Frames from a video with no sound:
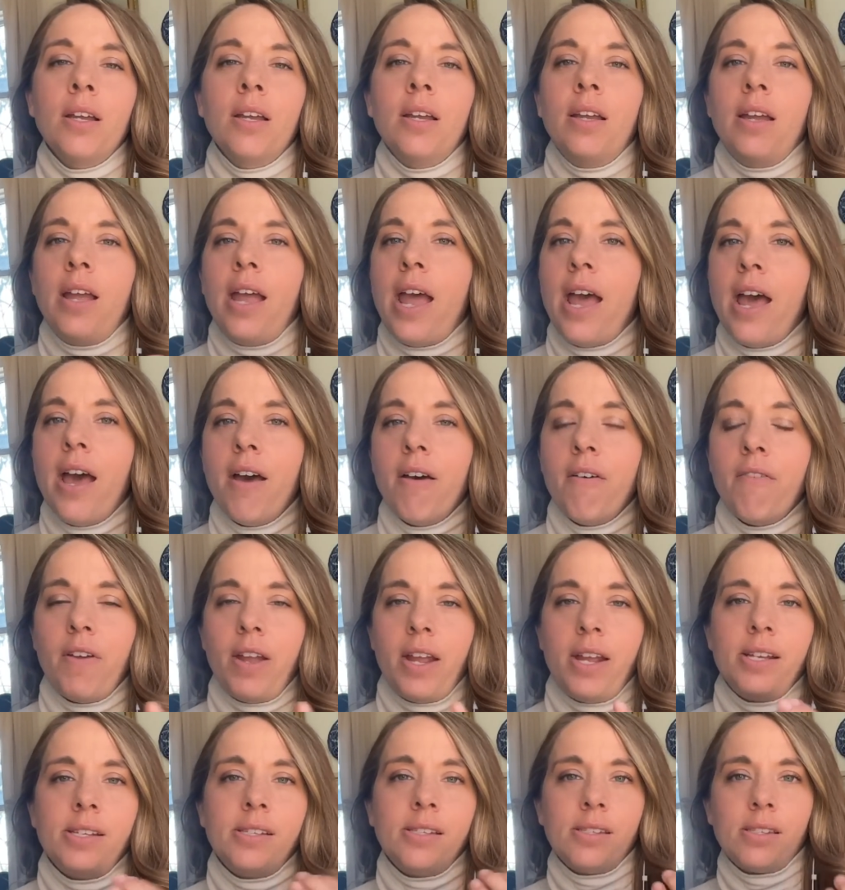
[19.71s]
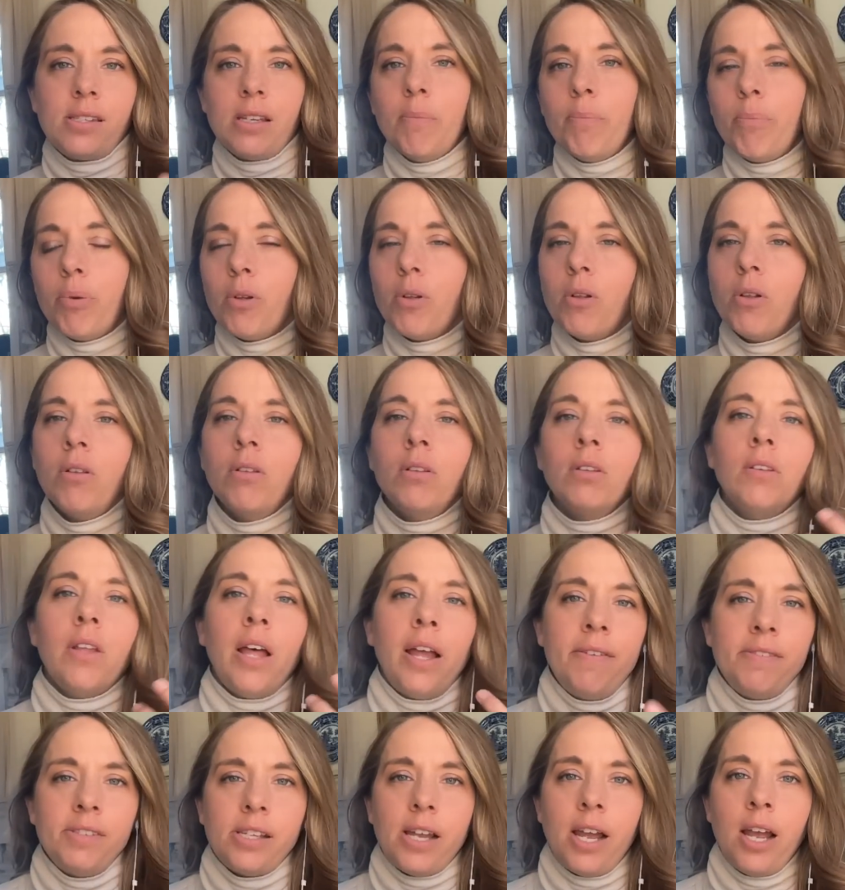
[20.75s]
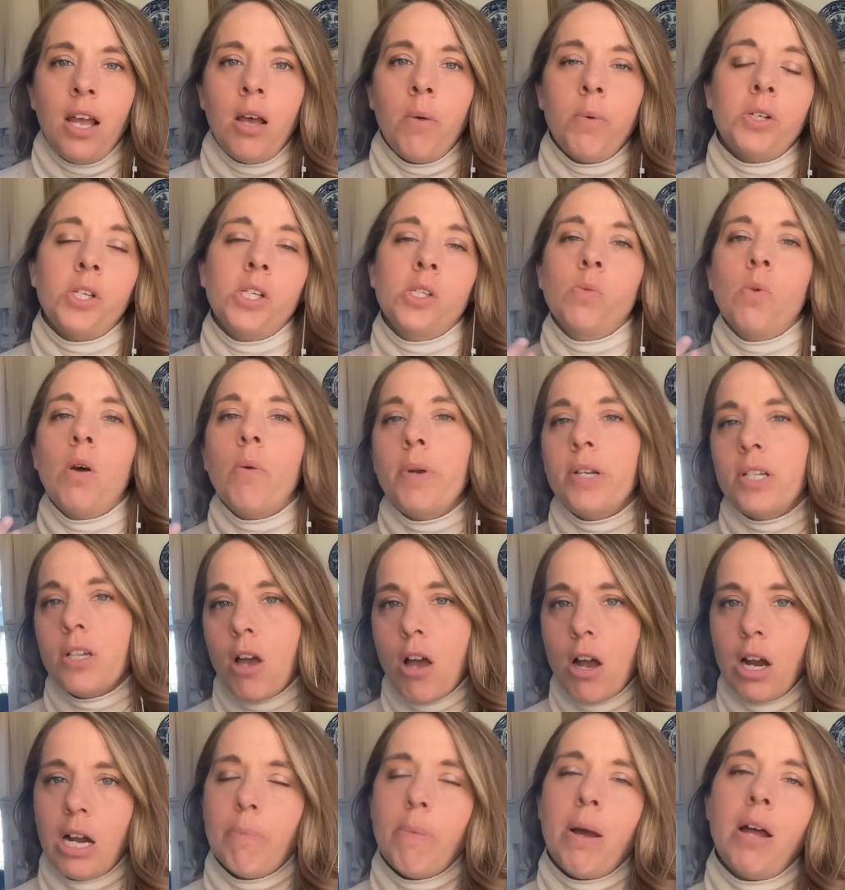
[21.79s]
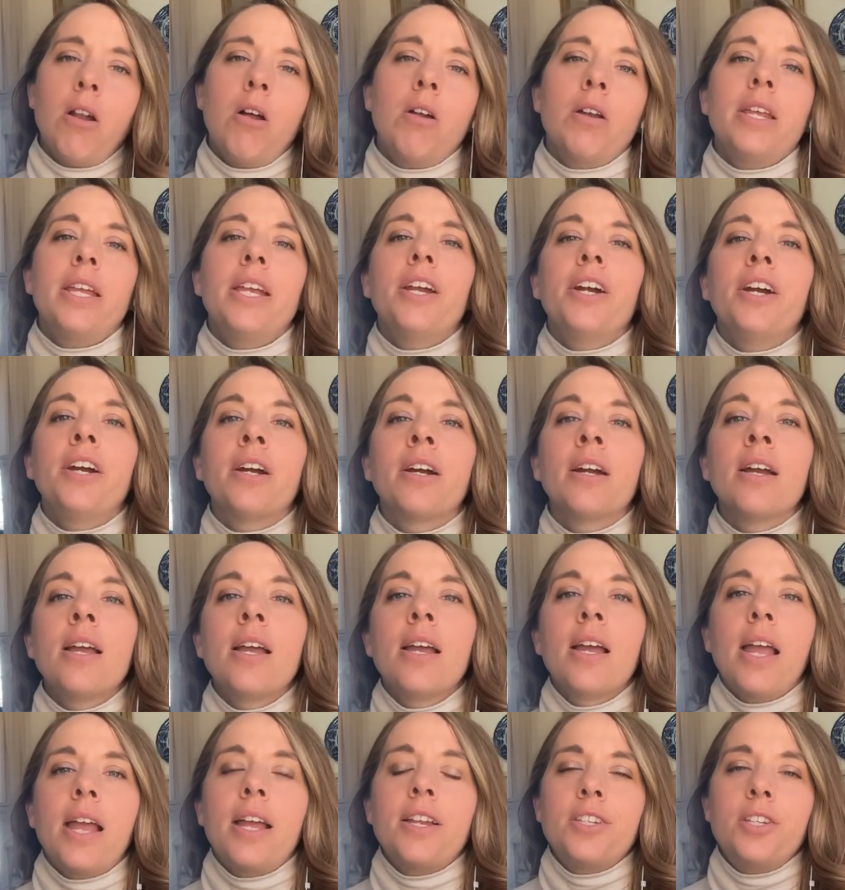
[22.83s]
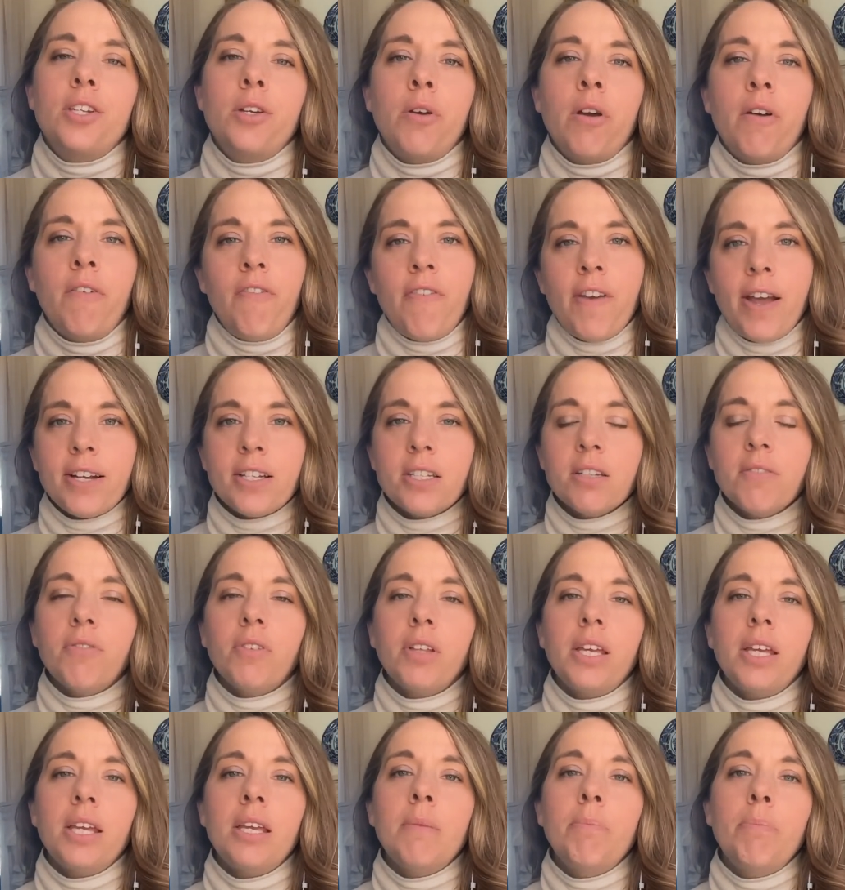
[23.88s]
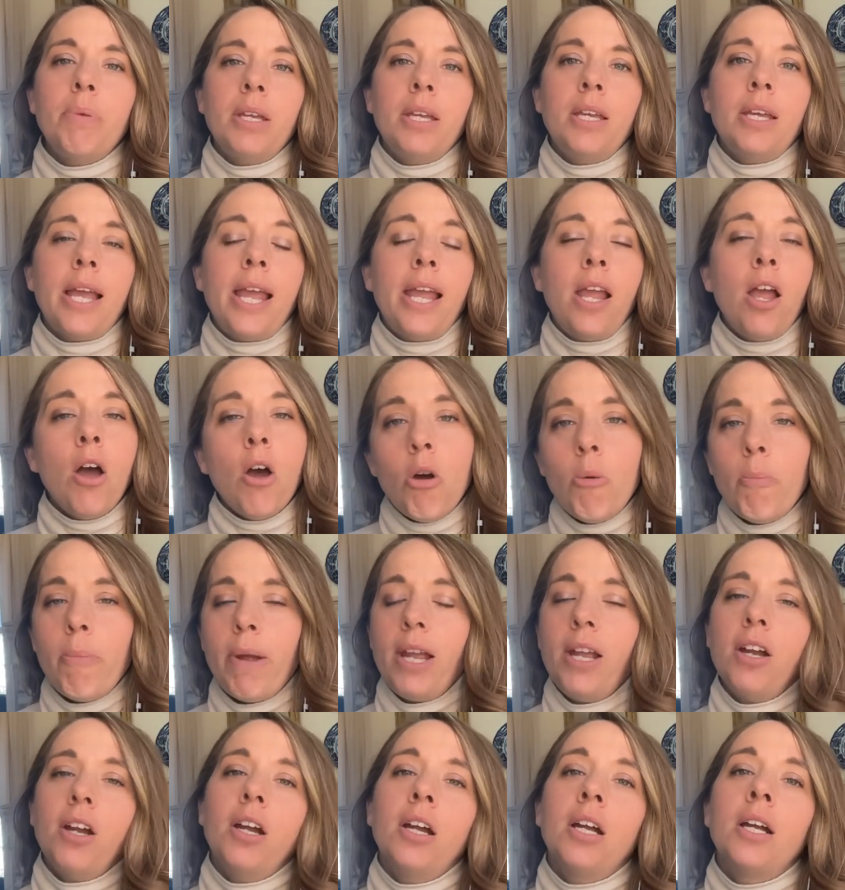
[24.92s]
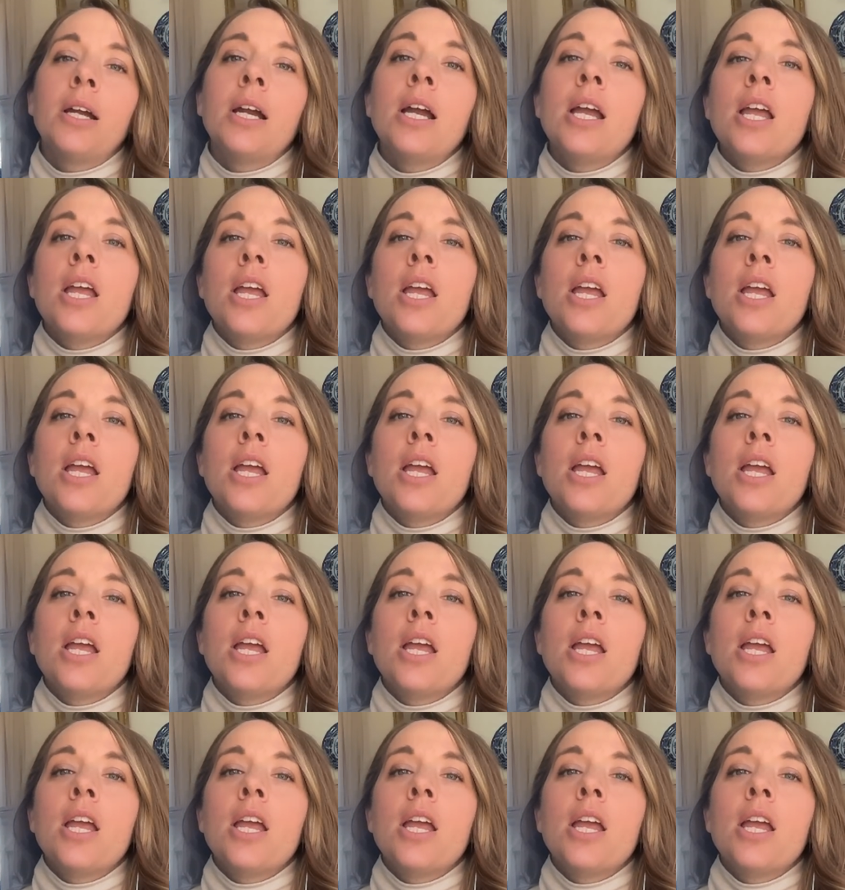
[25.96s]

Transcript: have a simple lifestyle, which is what we talk about on here, and to effectively be a homemaker,